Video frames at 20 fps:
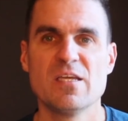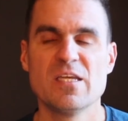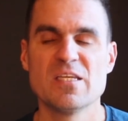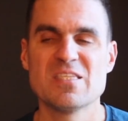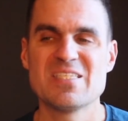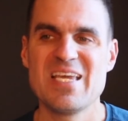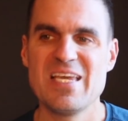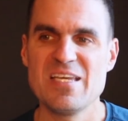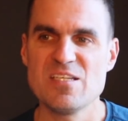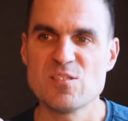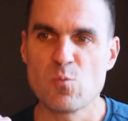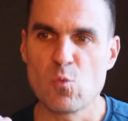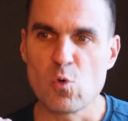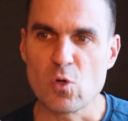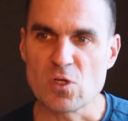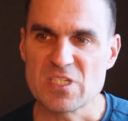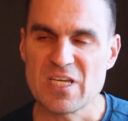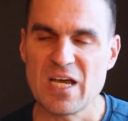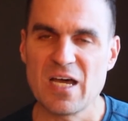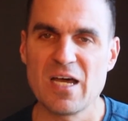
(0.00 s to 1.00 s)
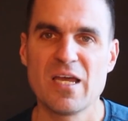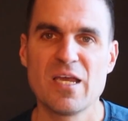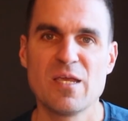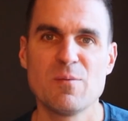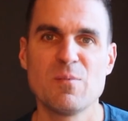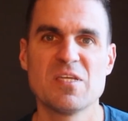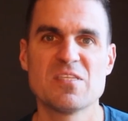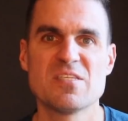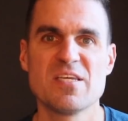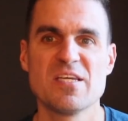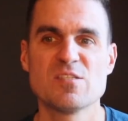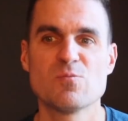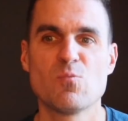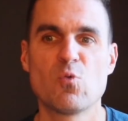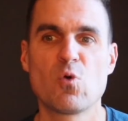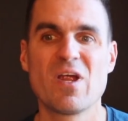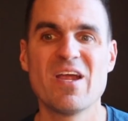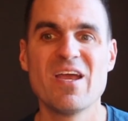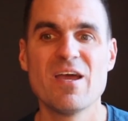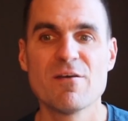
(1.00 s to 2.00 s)
It takes more time, it takes
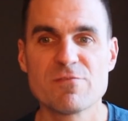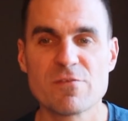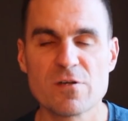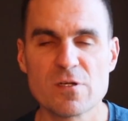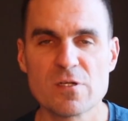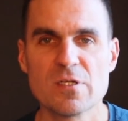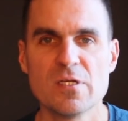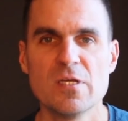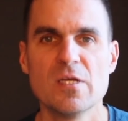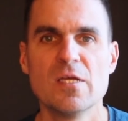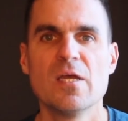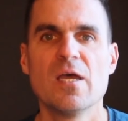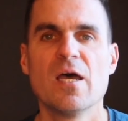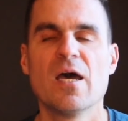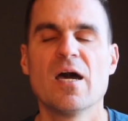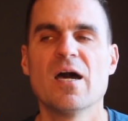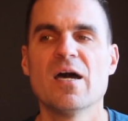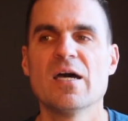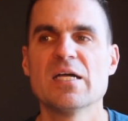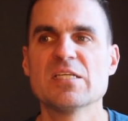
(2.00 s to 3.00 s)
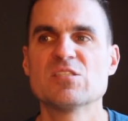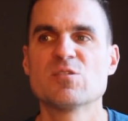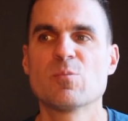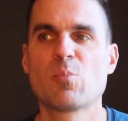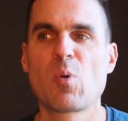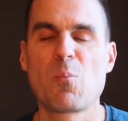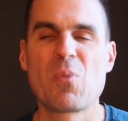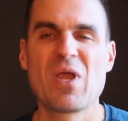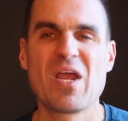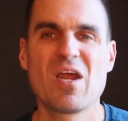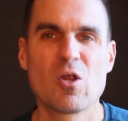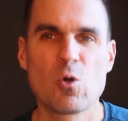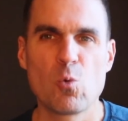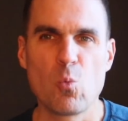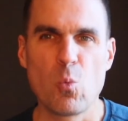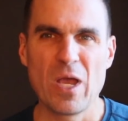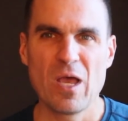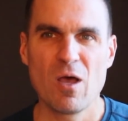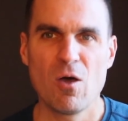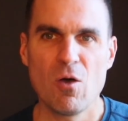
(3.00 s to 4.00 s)
more effort to prepare
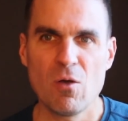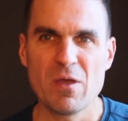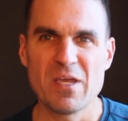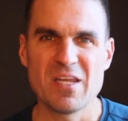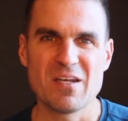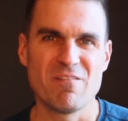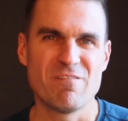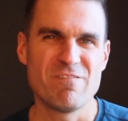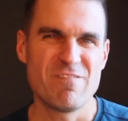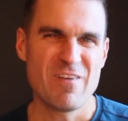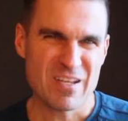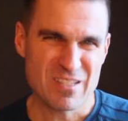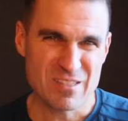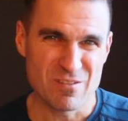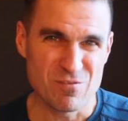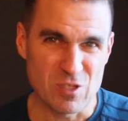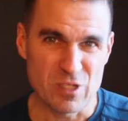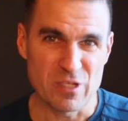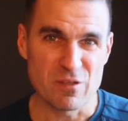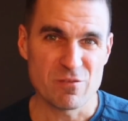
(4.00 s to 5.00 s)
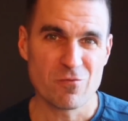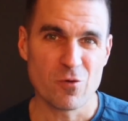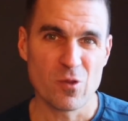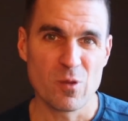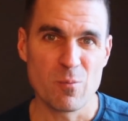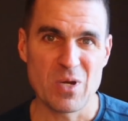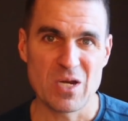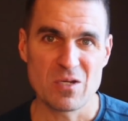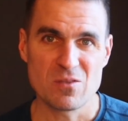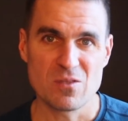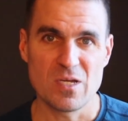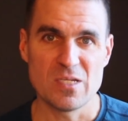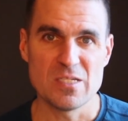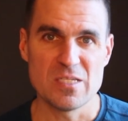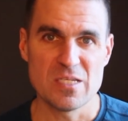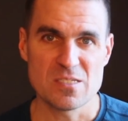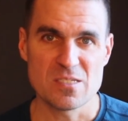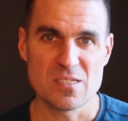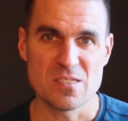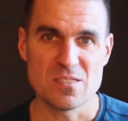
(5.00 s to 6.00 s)
well and effectively for the marathon
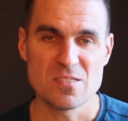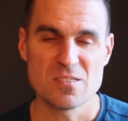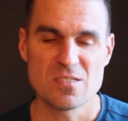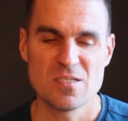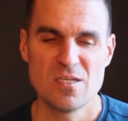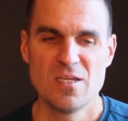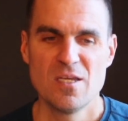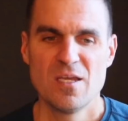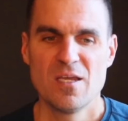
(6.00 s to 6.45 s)
distance.